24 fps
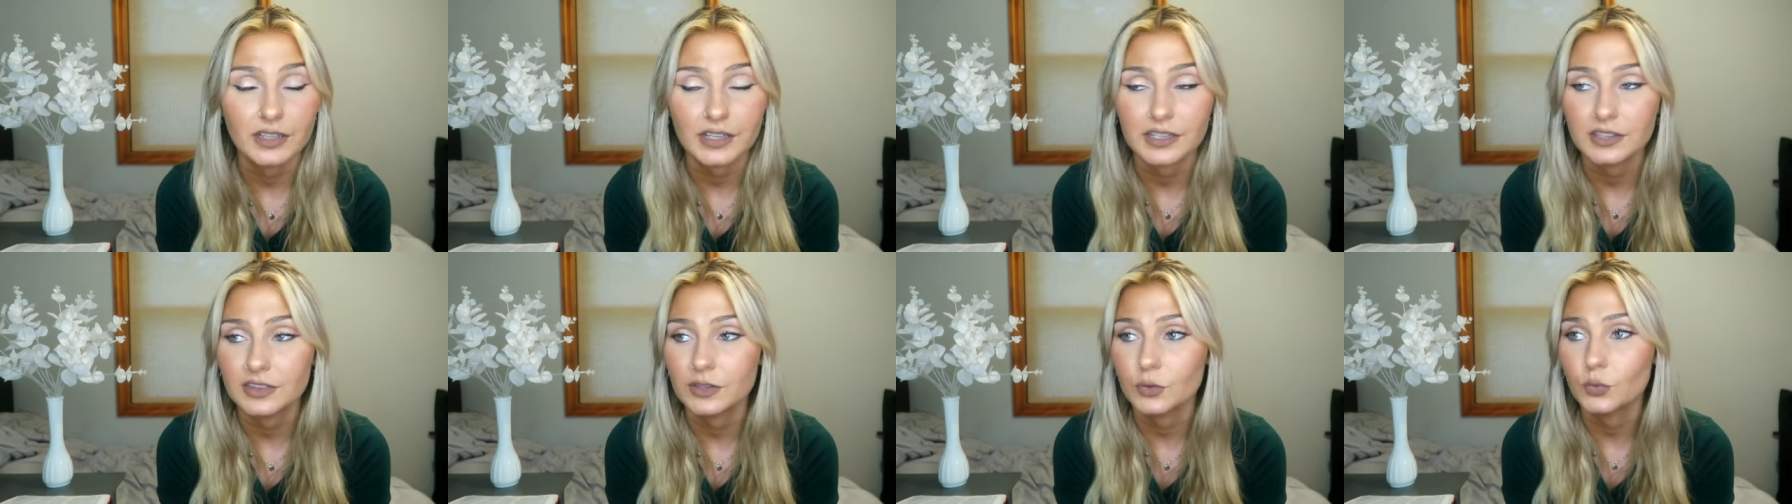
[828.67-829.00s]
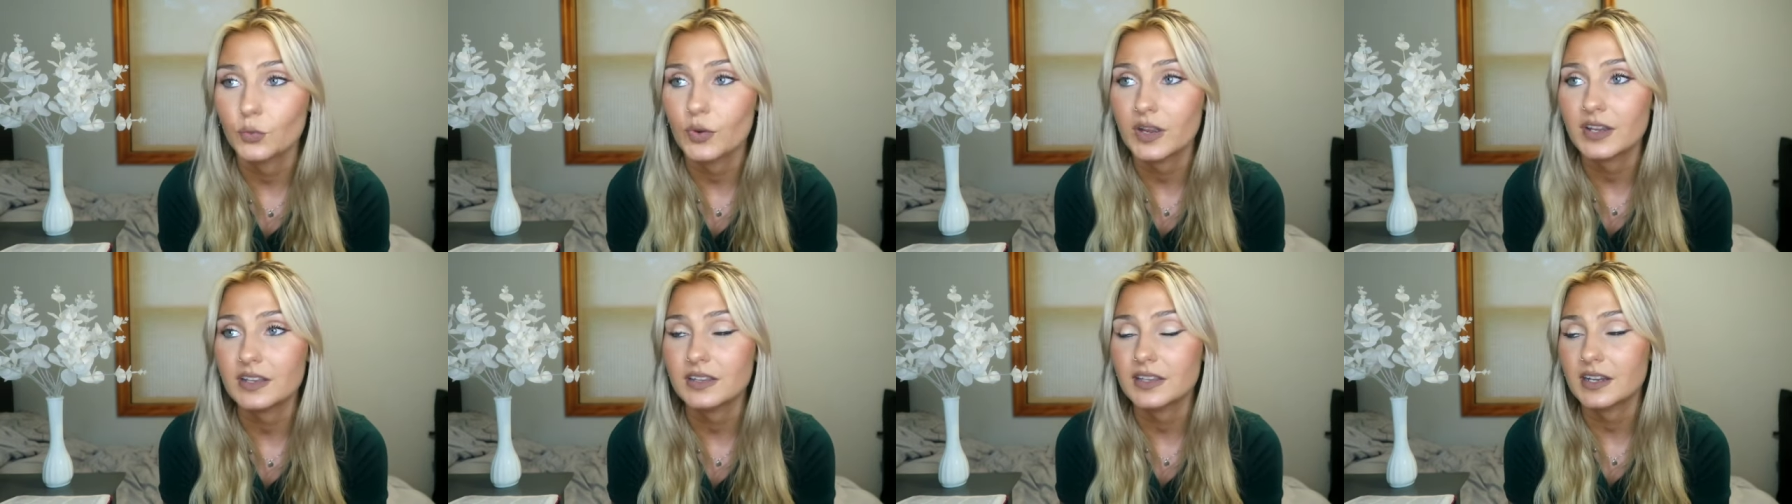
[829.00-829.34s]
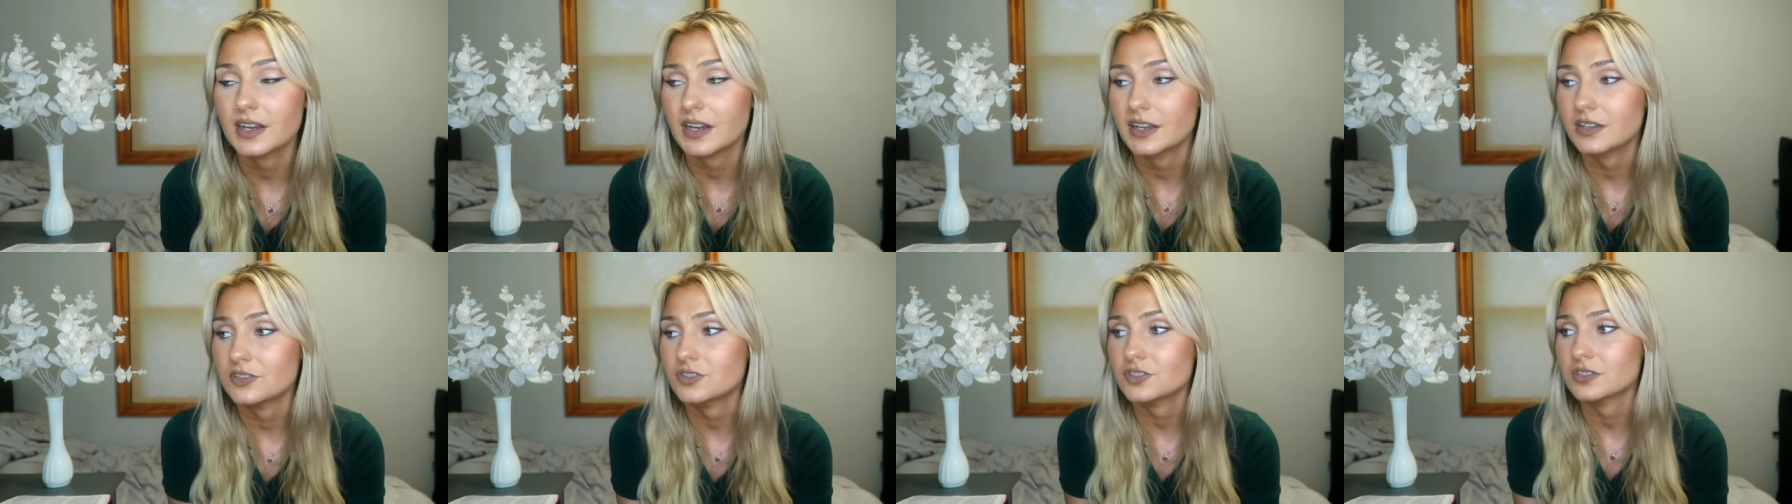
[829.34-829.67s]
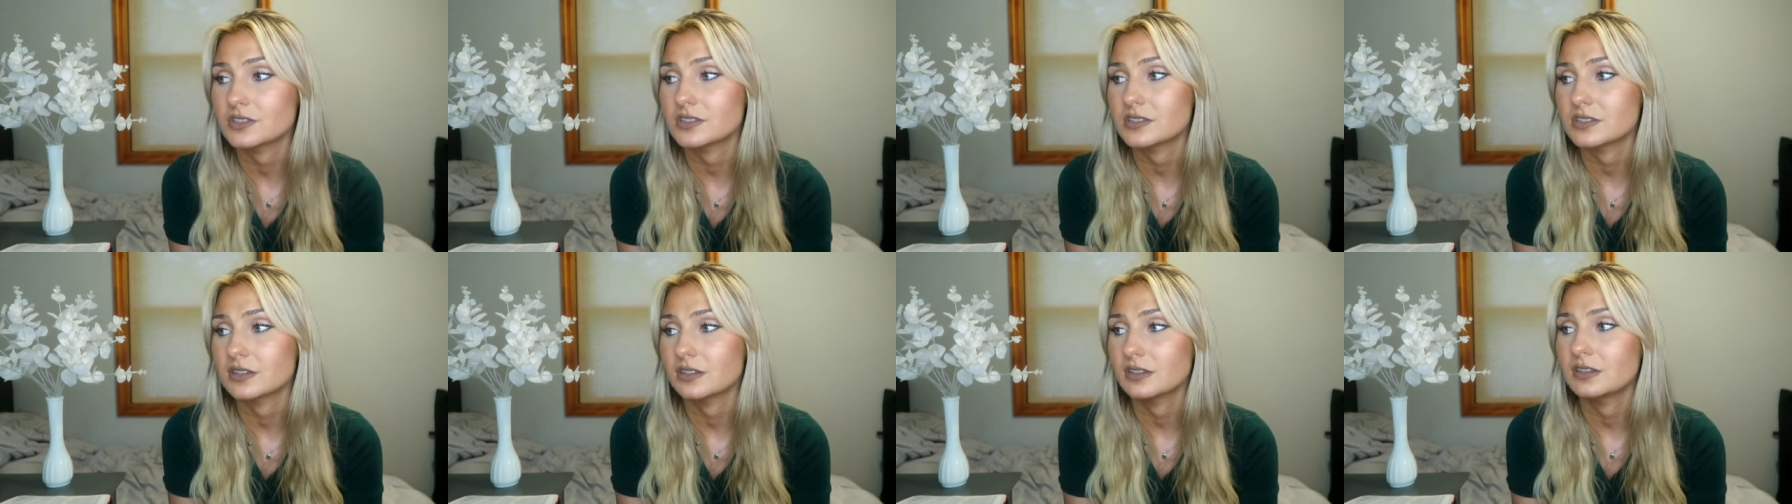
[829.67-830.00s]
Like, the way that I
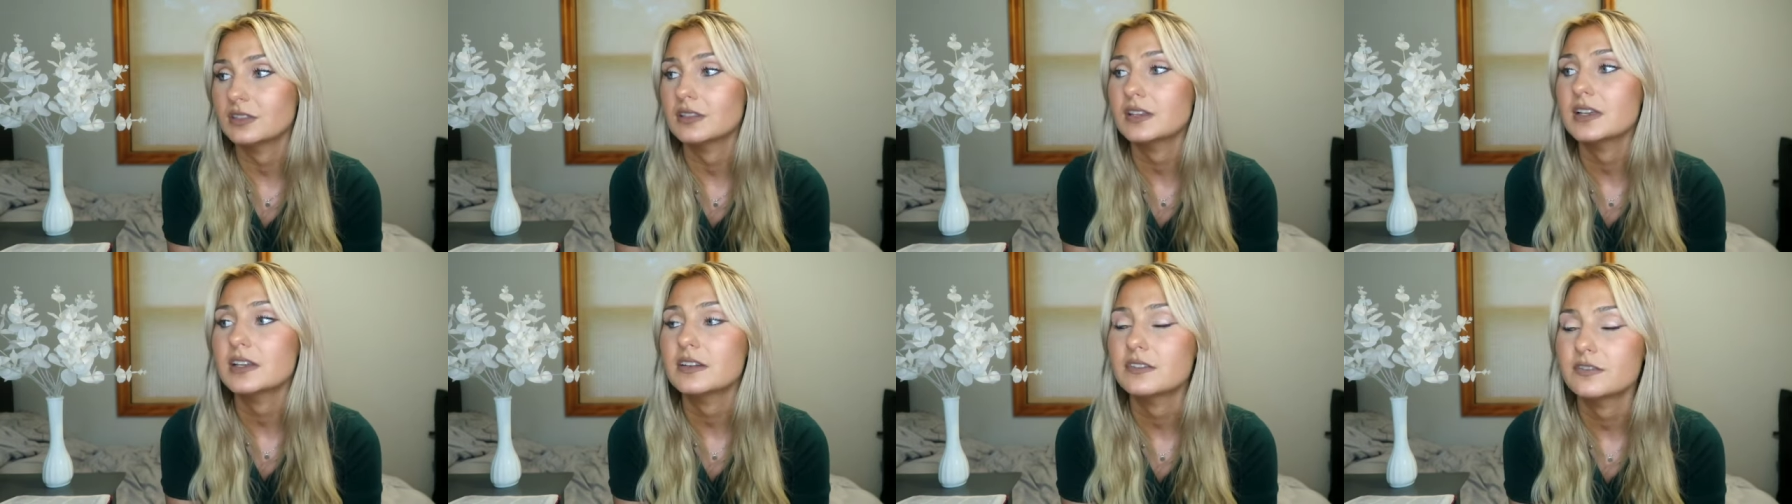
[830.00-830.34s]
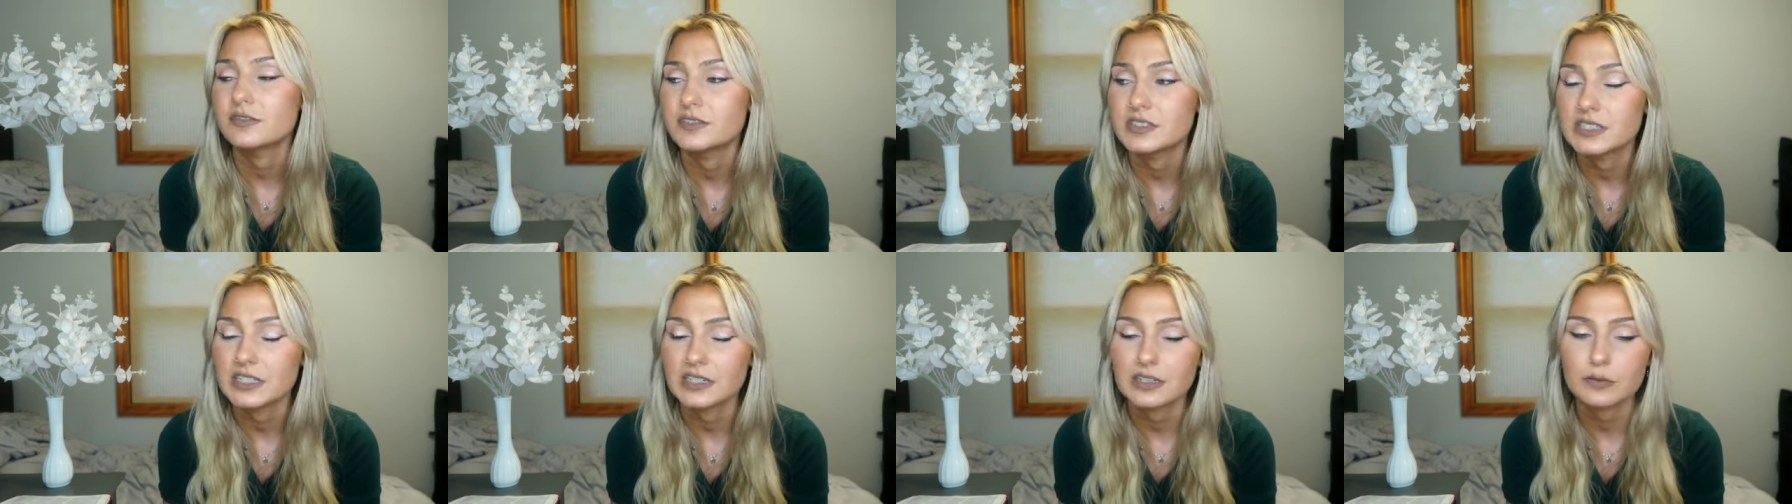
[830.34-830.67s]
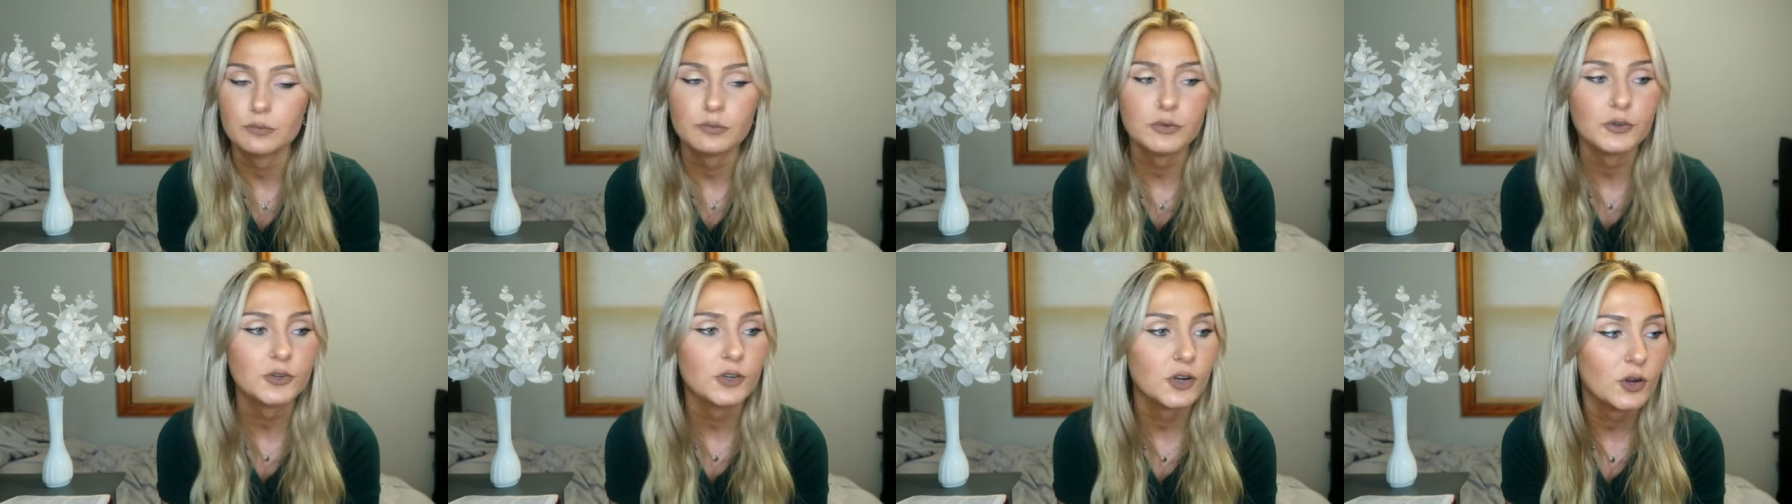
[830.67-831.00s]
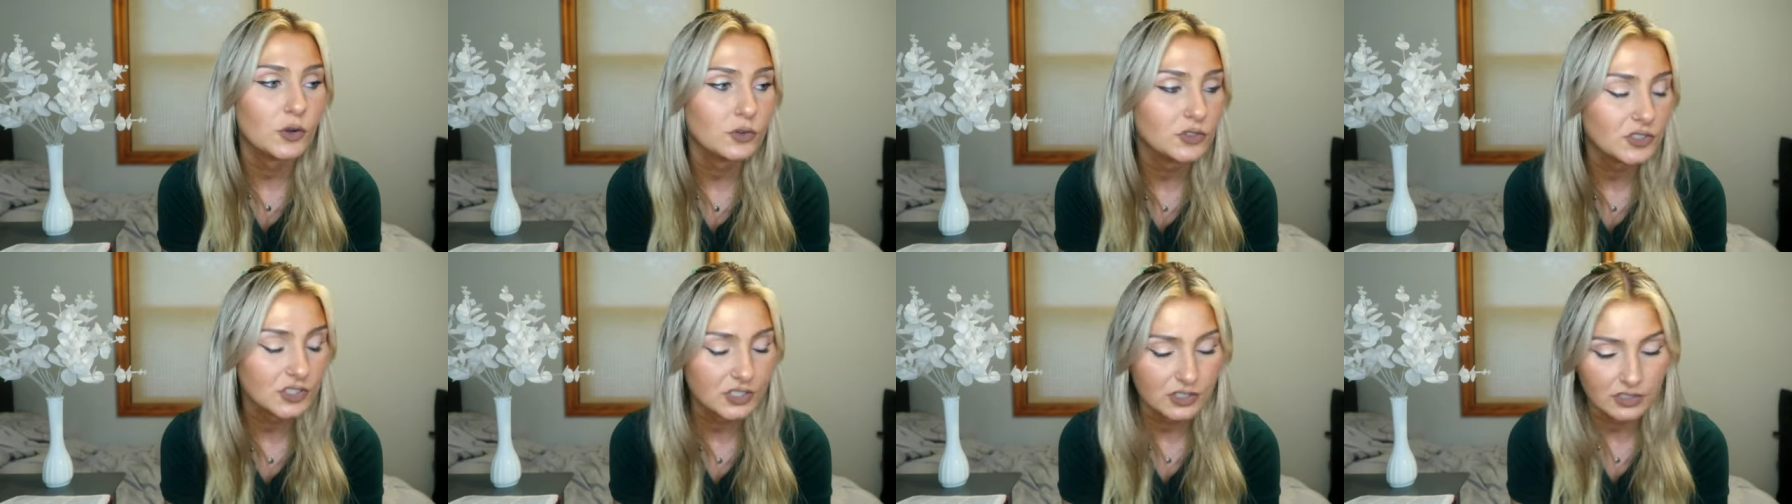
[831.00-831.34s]
just lived and
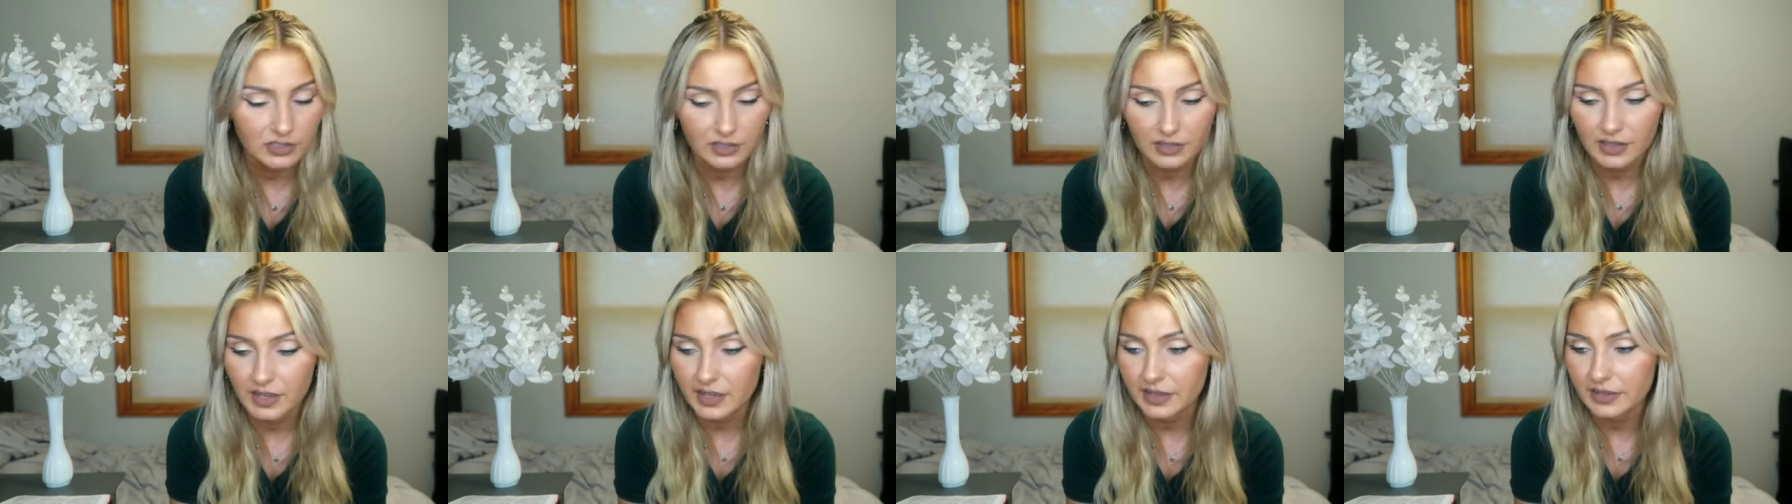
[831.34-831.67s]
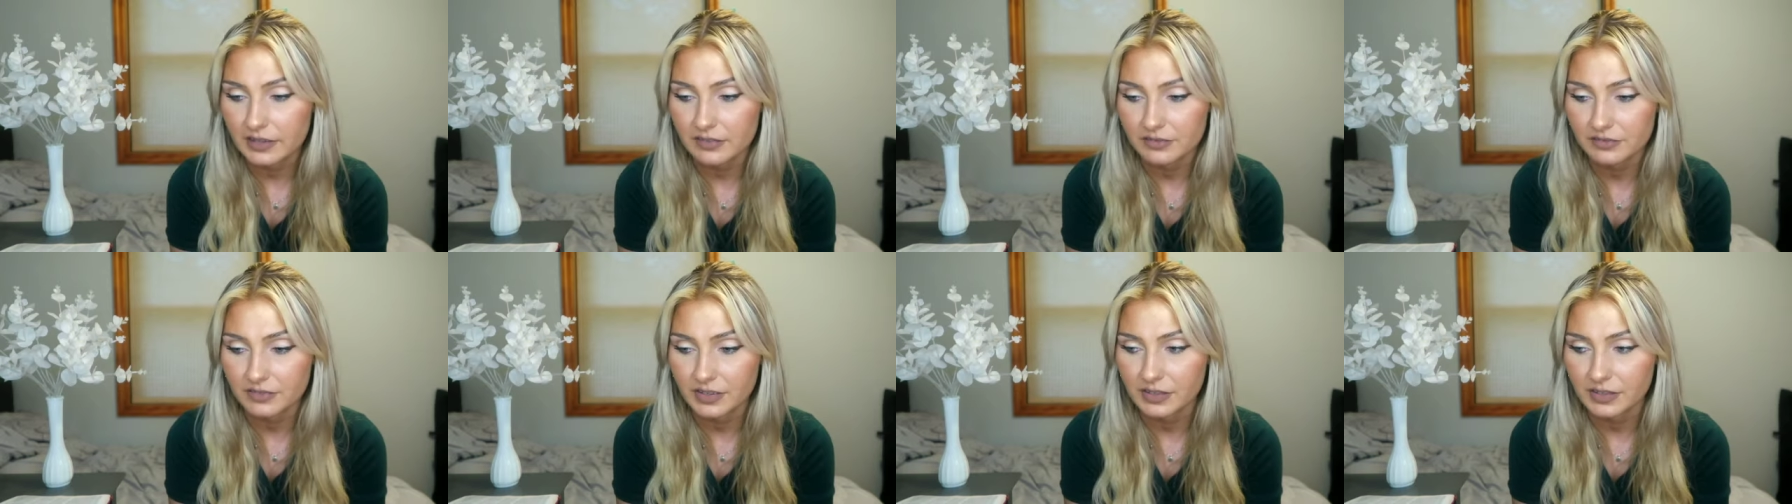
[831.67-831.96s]
approached life